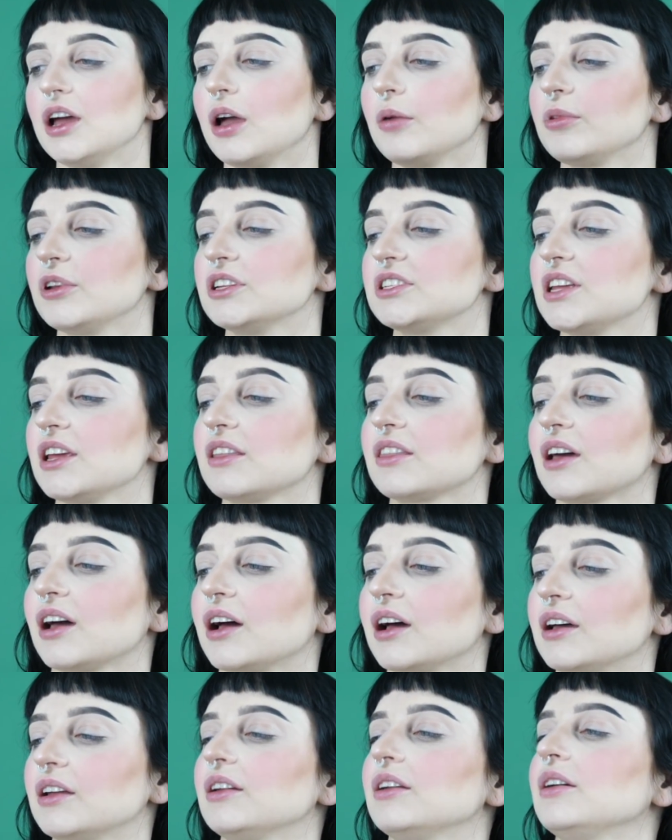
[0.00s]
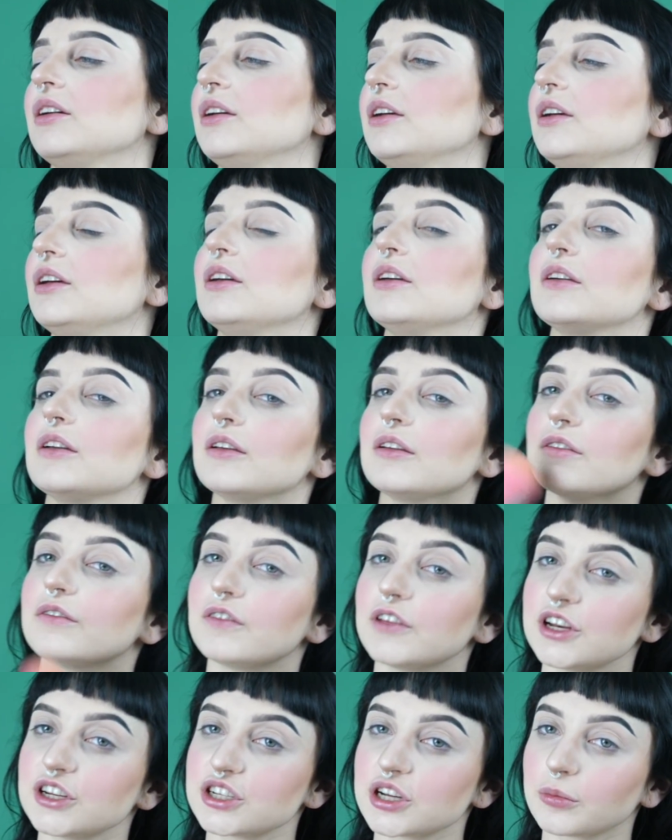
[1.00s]
I'm gonna take that
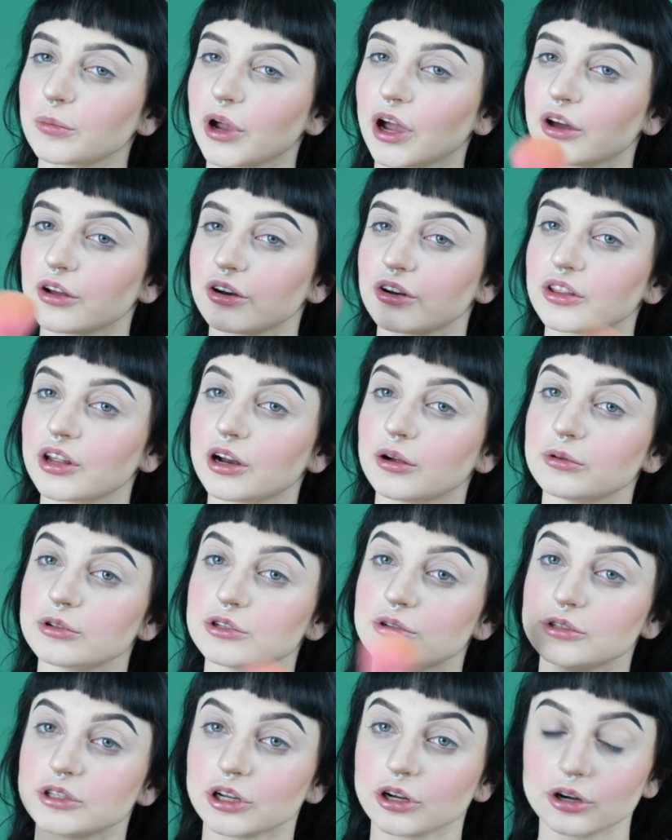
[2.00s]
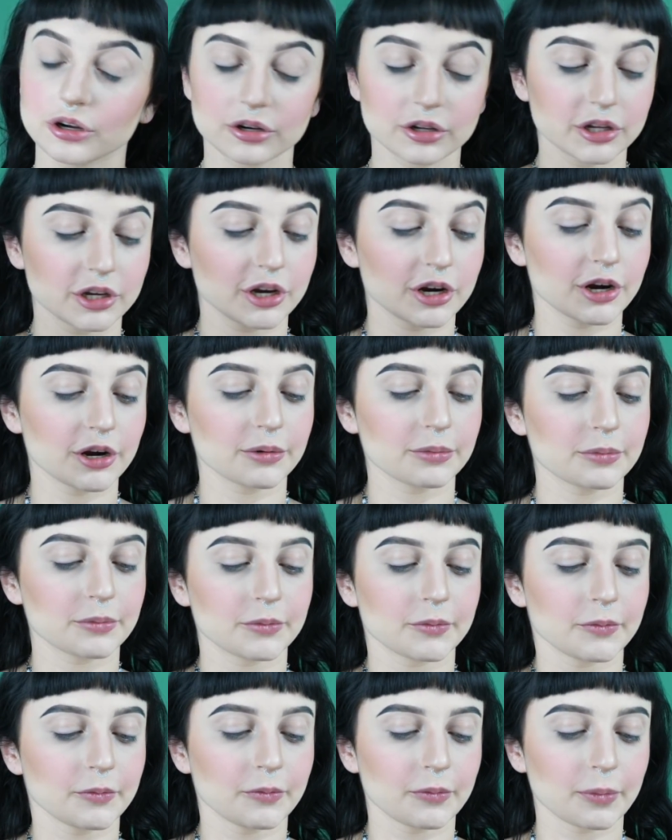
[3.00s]
finishing powder that I was using earlier and
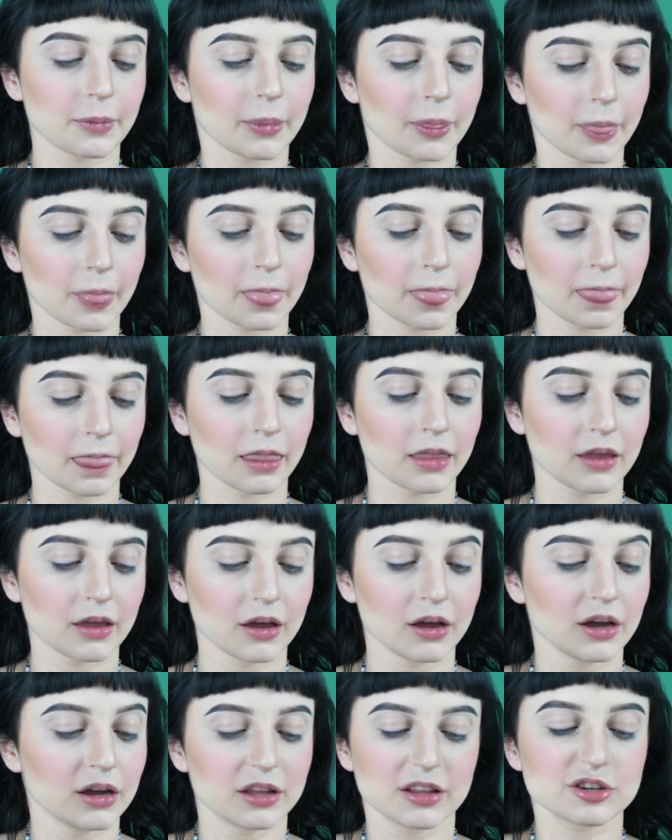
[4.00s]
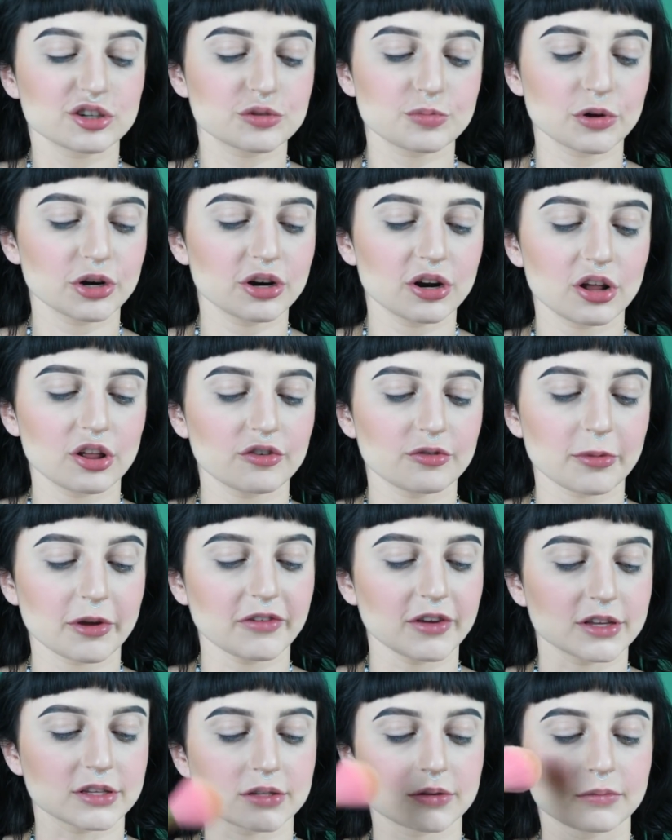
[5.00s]
then just put it all over my
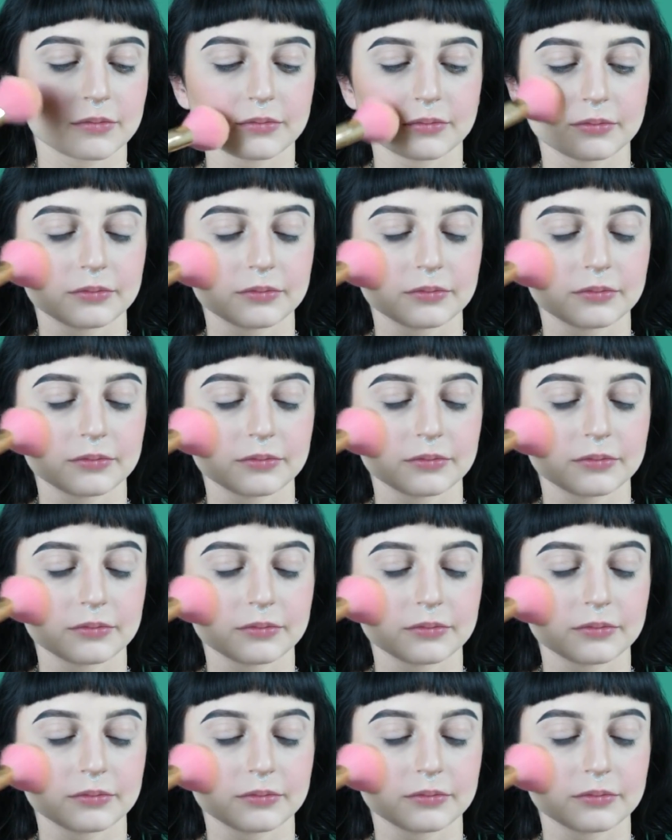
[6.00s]
face.